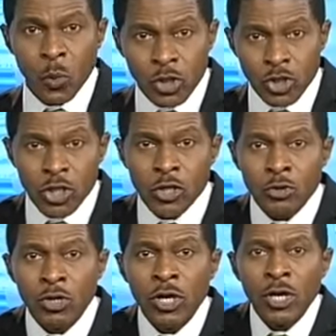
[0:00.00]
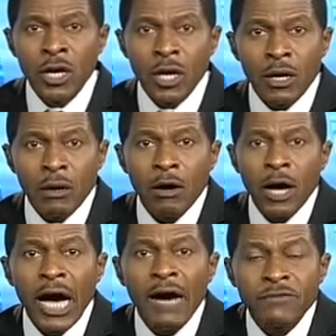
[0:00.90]
what do you
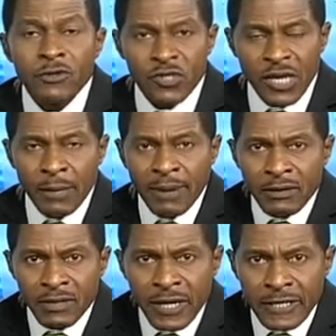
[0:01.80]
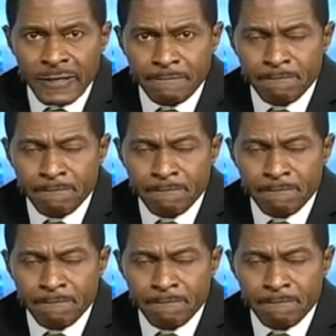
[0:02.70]
have to say about that?